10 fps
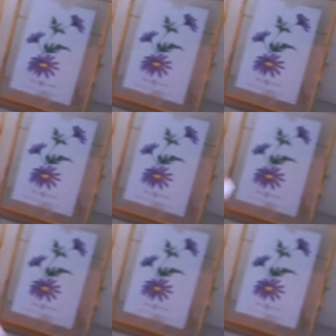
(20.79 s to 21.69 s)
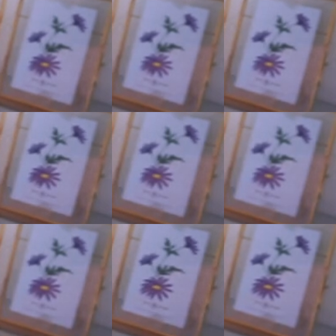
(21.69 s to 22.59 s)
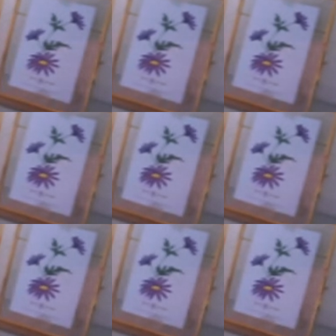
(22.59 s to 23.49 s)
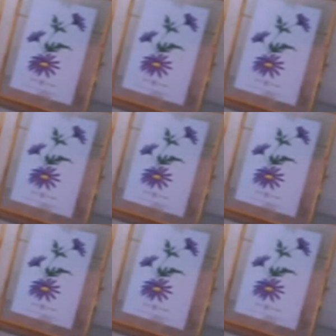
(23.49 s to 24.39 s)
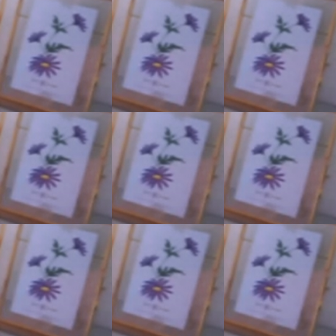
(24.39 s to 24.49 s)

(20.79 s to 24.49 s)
No words are spoken by the person on screen.